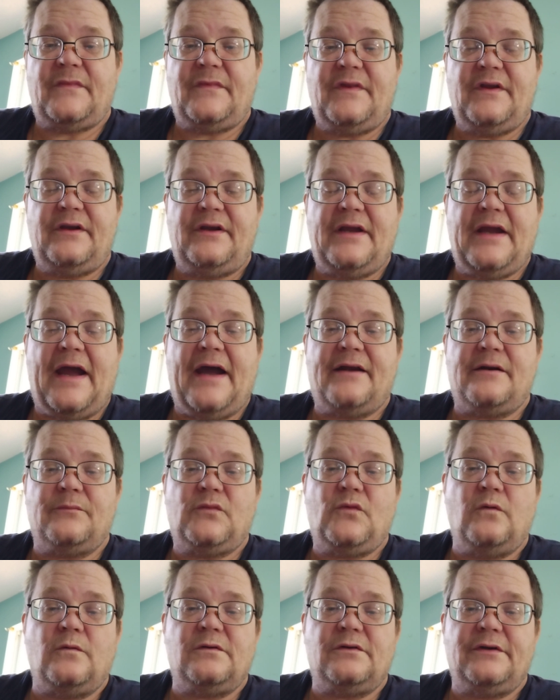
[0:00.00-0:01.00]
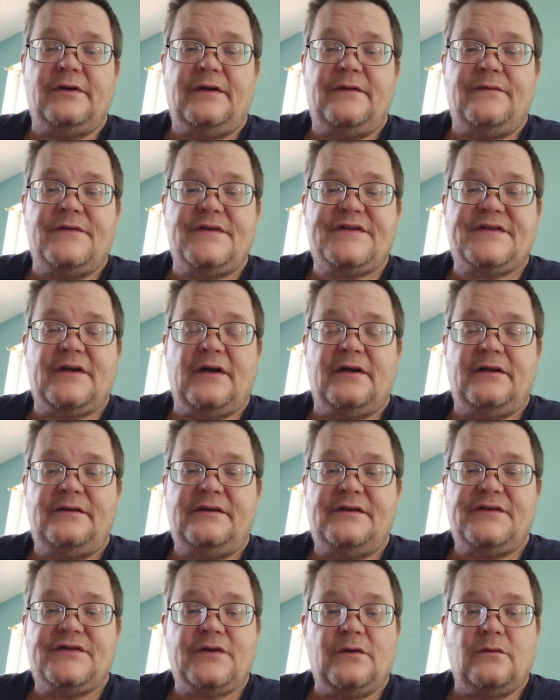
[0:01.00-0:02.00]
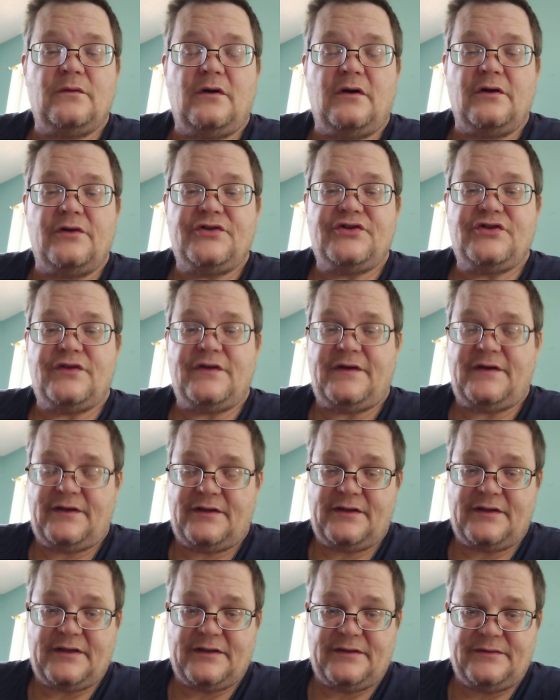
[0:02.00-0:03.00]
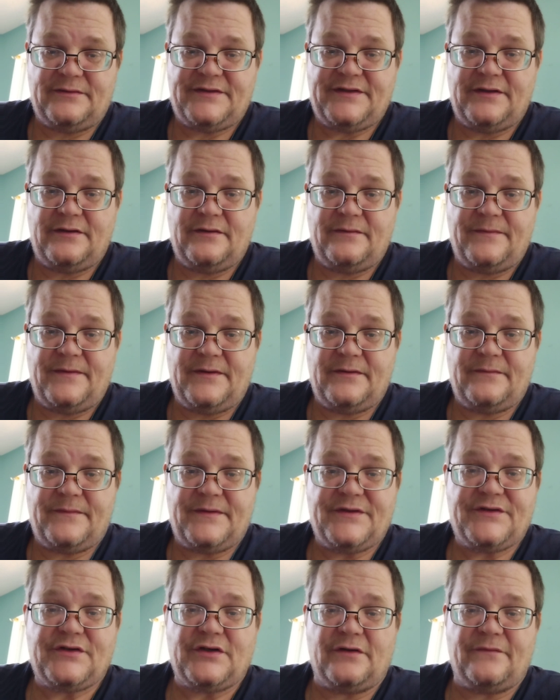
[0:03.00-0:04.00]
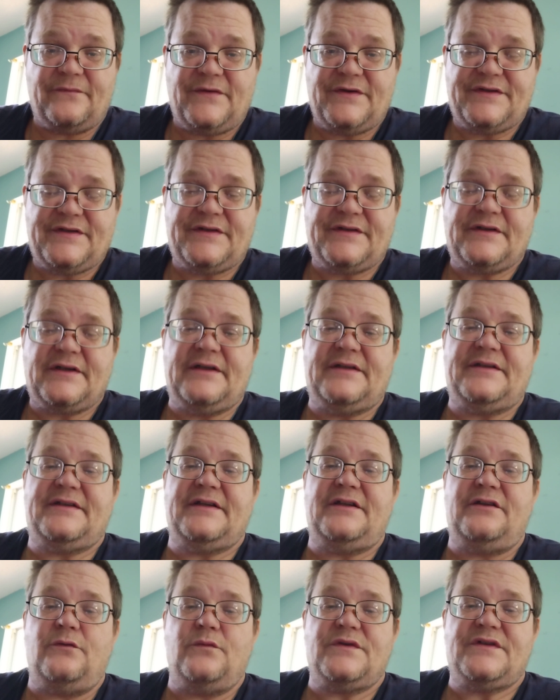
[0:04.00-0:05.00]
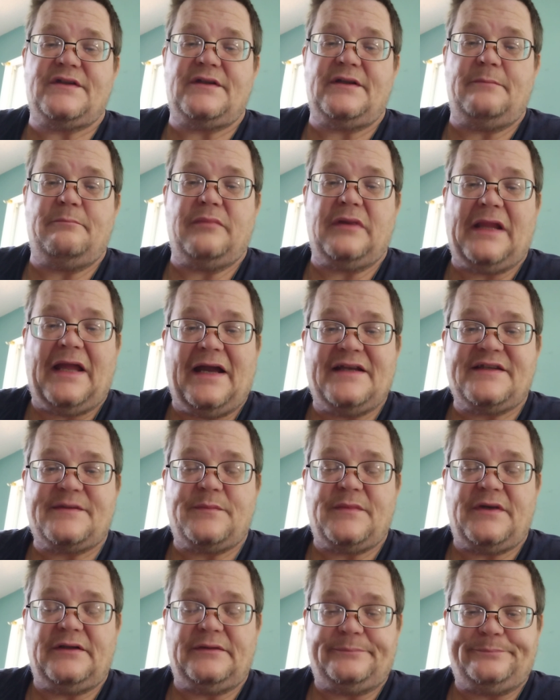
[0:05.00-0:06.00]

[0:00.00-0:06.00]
The atom core in the sun is so large that that the surface is continuously plasma.